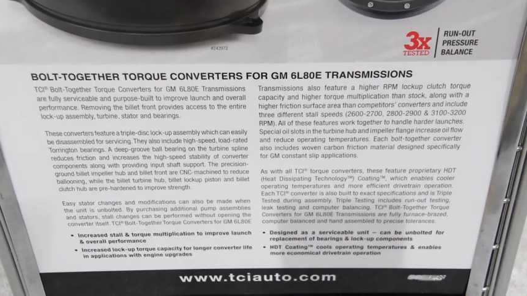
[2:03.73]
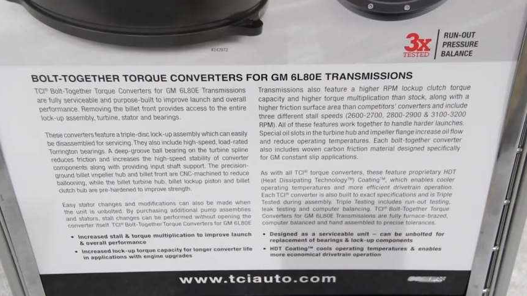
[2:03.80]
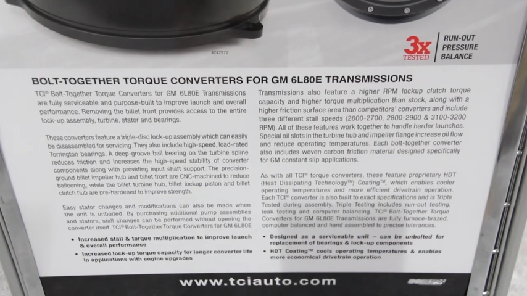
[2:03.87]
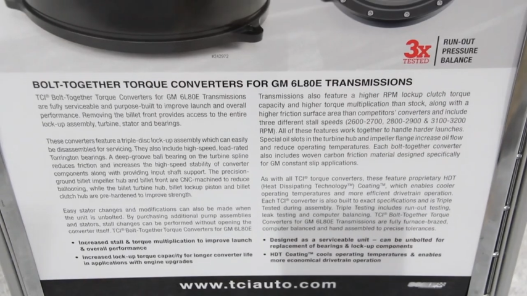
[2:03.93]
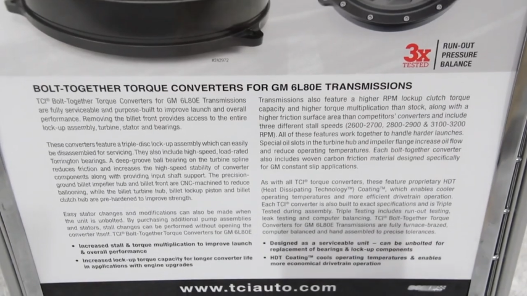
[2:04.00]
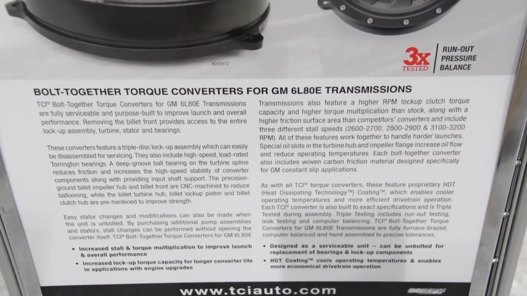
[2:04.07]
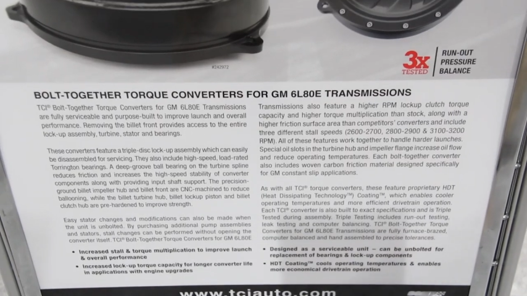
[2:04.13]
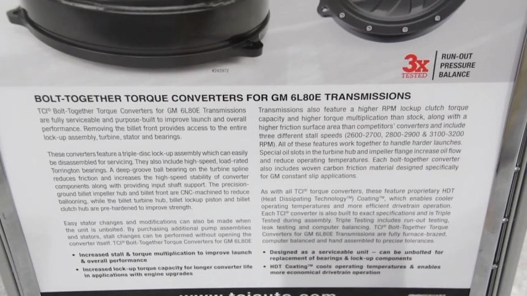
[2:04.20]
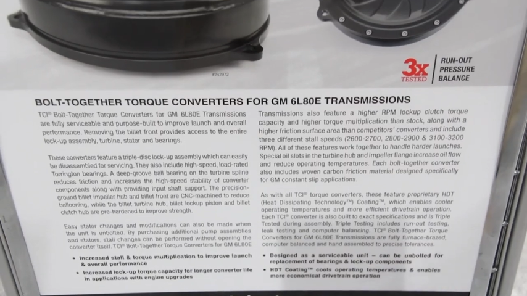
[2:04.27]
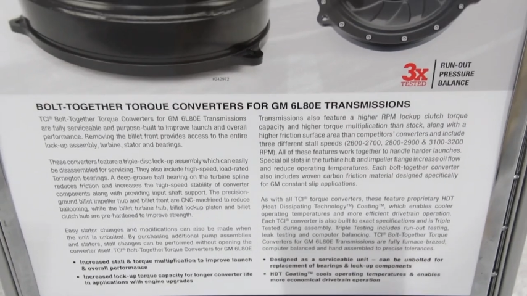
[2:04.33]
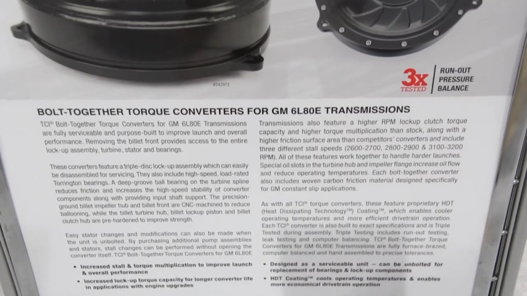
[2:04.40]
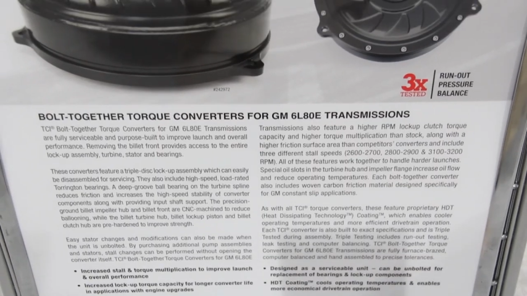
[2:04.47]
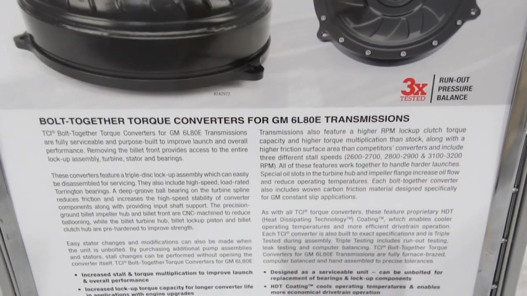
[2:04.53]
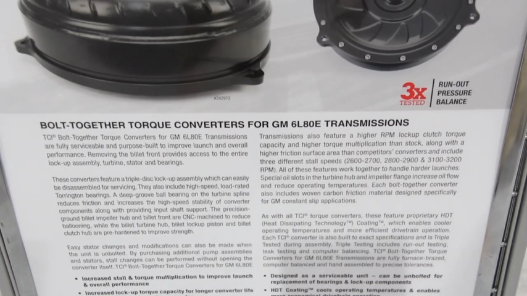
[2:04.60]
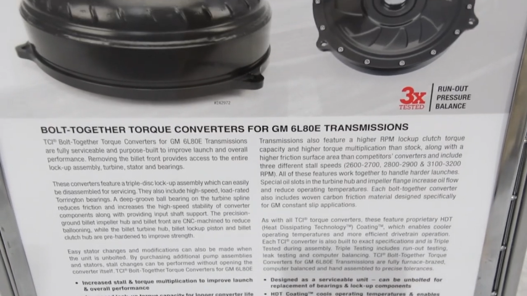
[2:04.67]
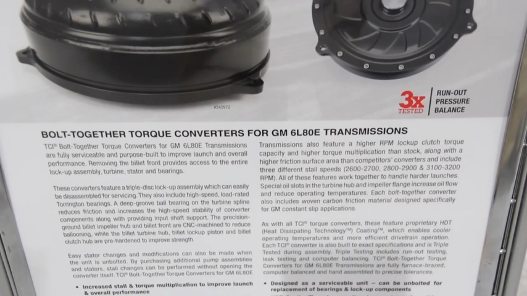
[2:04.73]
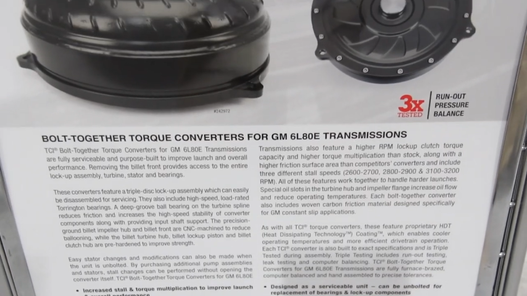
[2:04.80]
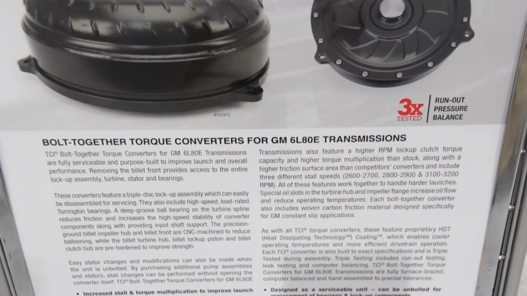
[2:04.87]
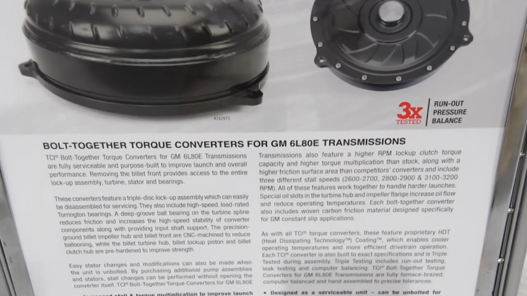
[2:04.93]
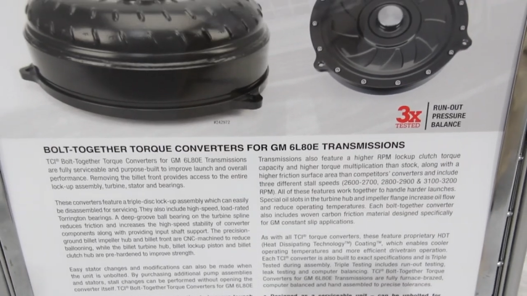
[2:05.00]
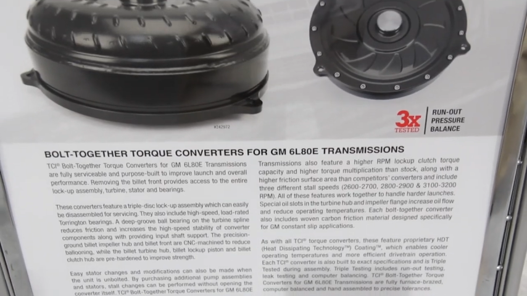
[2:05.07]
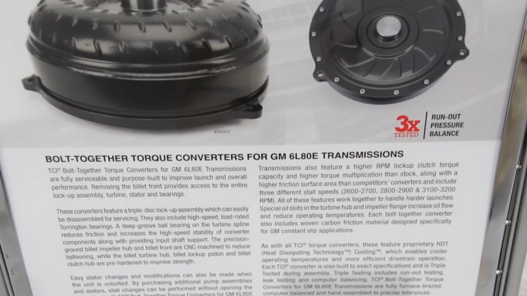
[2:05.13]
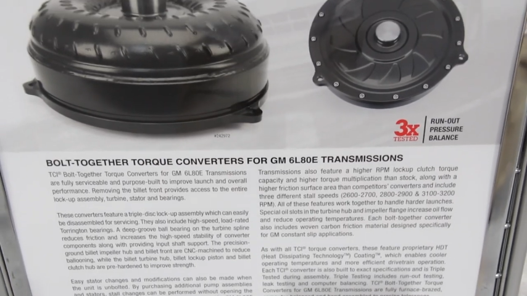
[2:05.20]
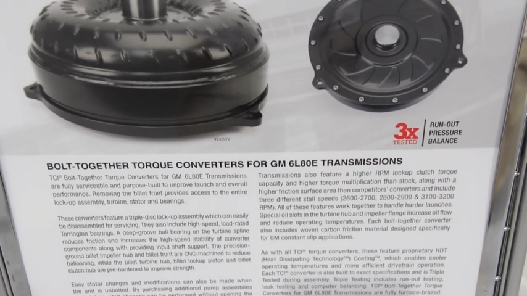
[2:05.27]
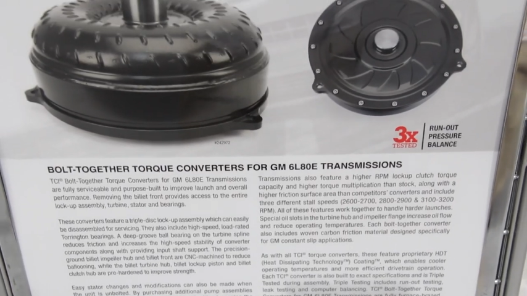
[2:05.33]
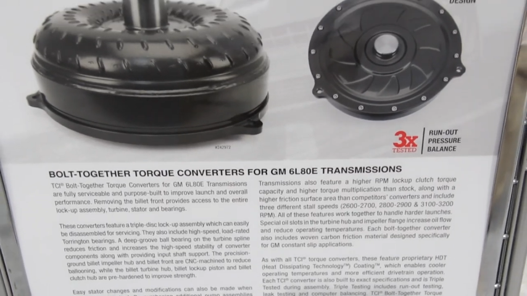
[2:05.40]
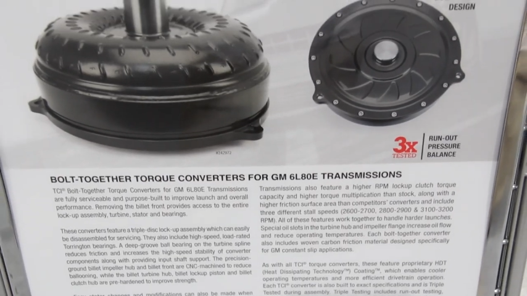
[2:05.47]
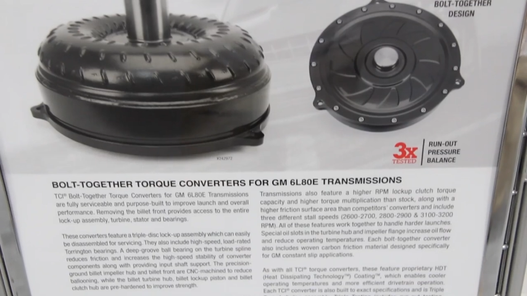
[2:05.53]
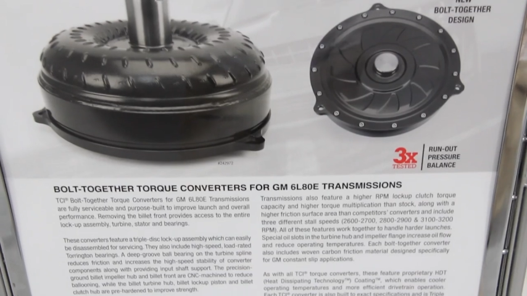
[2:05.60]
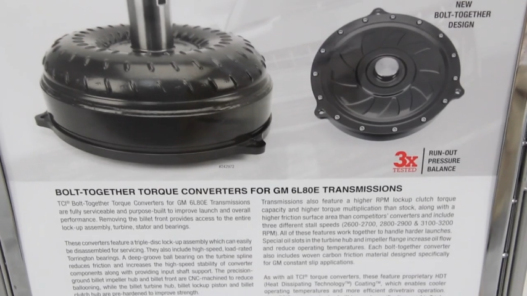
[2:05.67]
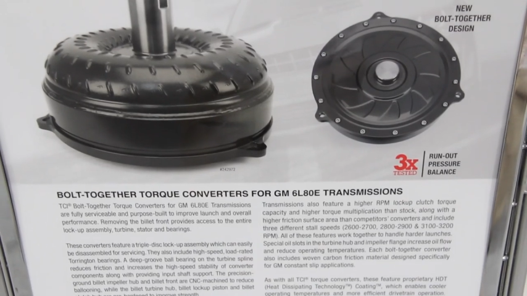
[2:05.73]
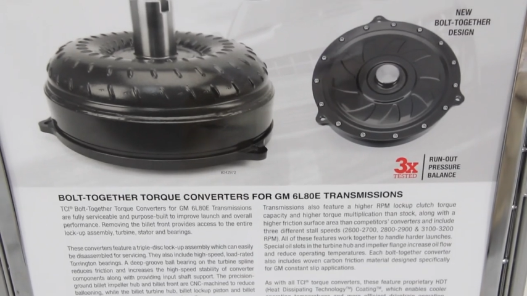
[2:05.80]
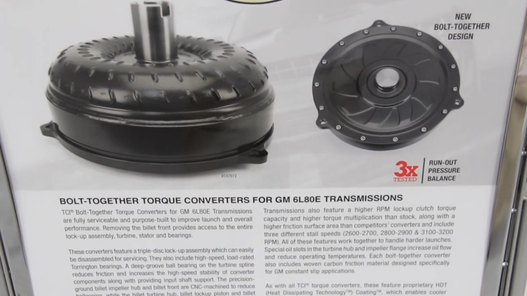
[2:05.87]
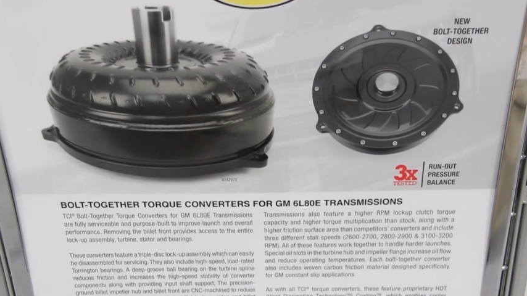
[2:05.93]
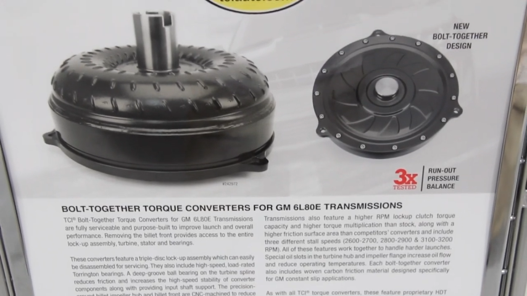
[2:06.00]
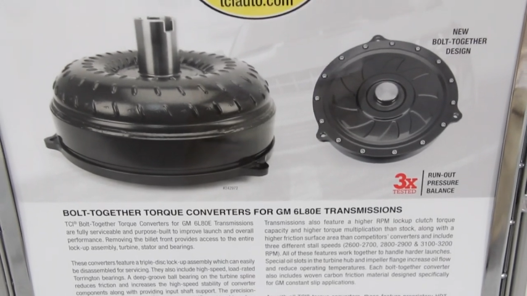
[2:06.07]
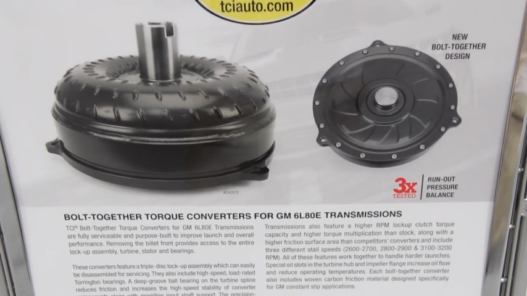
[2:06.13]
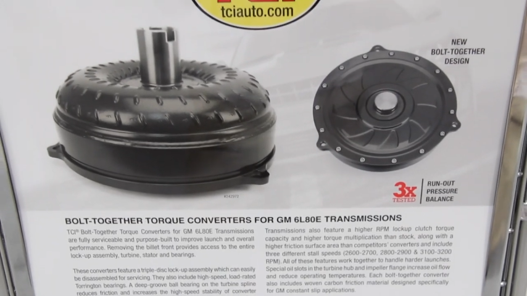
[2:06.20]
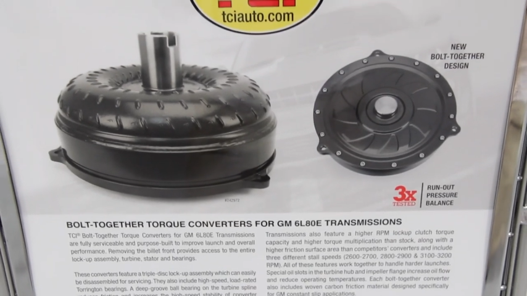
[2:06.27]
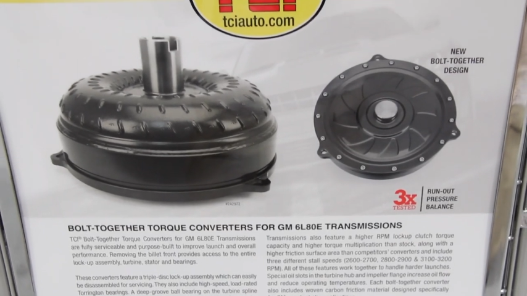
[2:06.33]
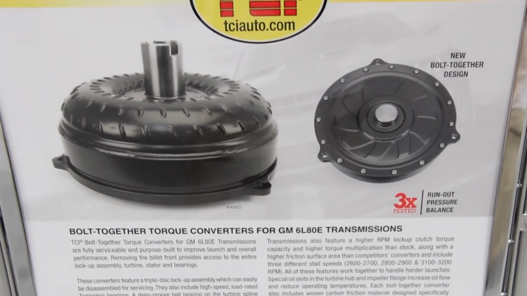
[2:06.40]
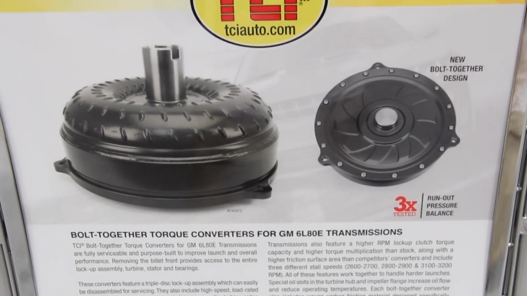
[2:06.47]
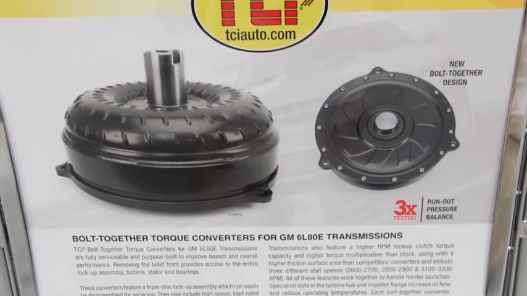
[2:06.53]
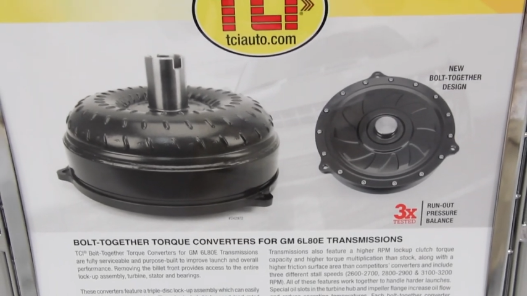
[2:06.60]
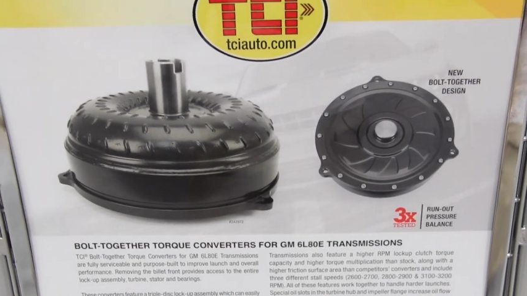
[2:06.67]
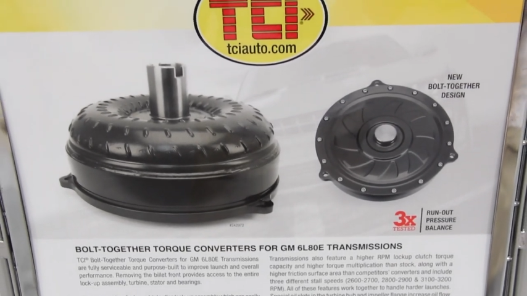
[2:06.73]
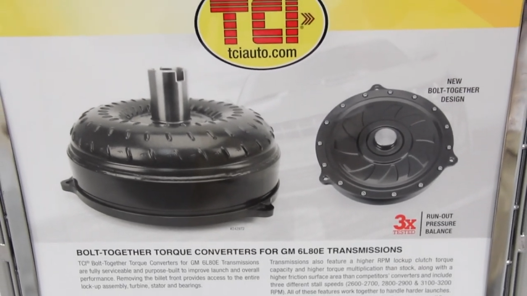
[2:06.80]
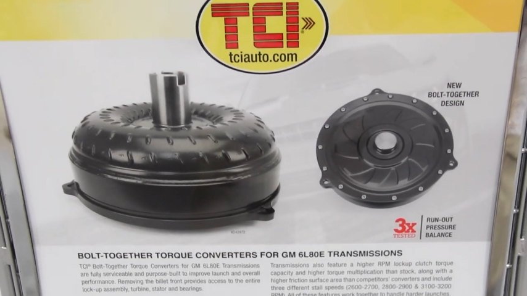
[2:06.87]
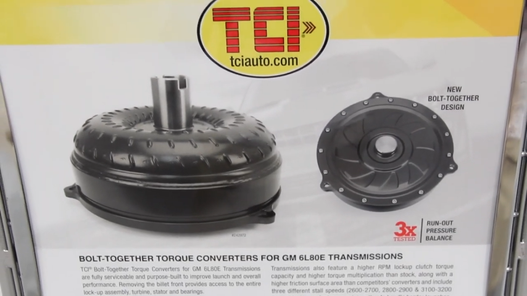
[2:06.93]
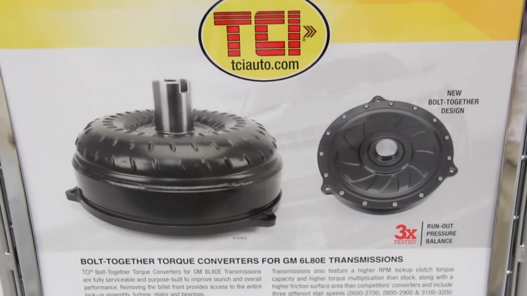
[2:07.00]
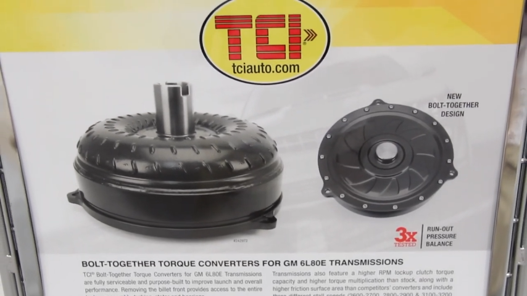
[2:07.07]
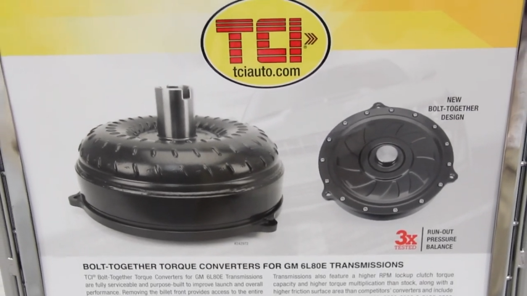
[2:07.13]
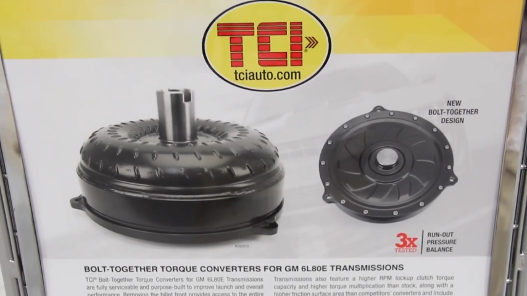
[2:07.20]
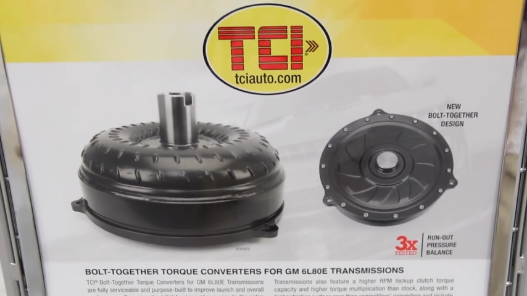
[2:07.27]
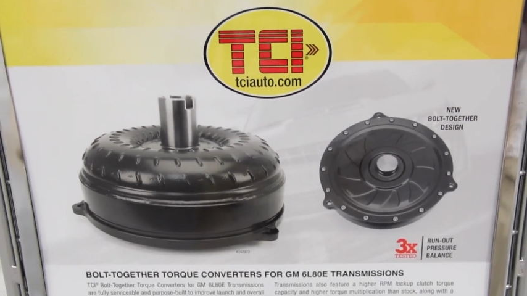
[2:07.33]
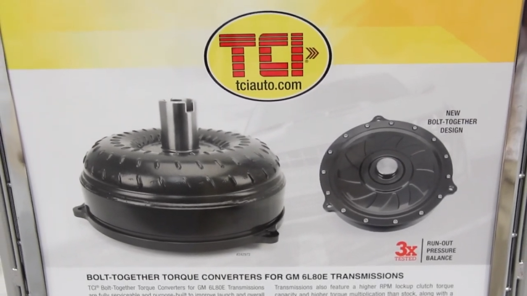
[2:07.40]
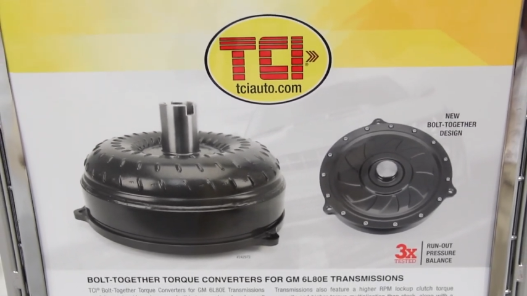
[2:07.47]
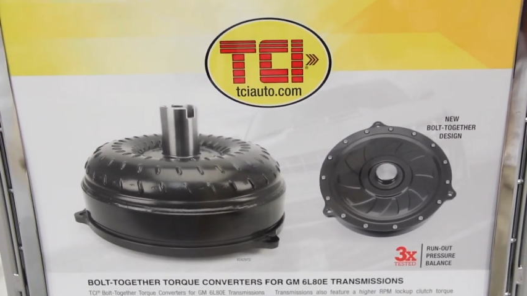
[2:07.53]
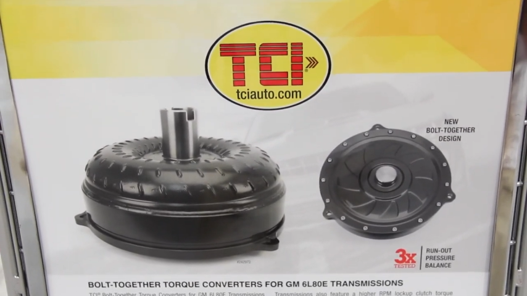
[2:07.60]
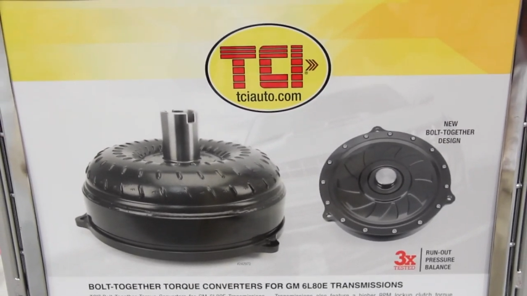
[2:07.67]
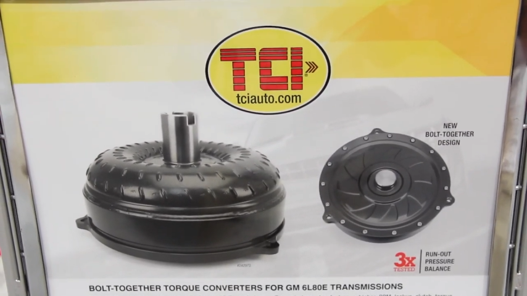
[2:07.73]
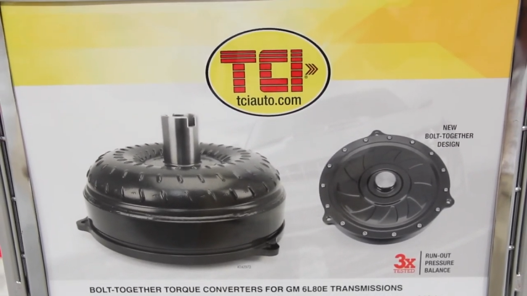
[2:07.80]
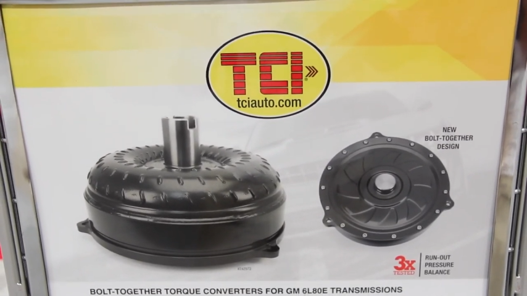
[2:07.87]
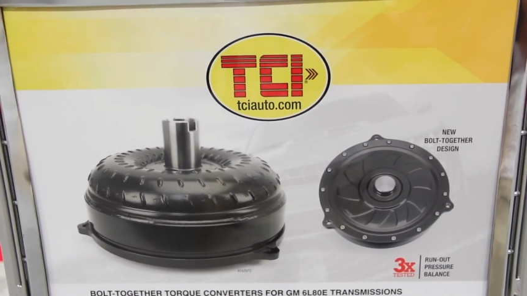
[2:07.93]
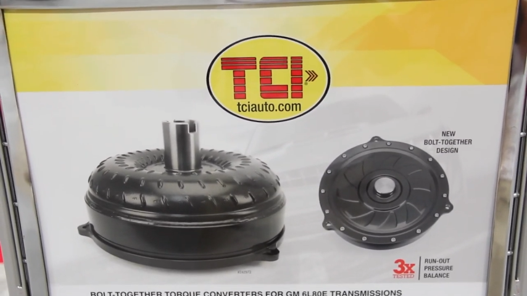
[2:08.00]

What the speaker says: [unreadable: no face in view]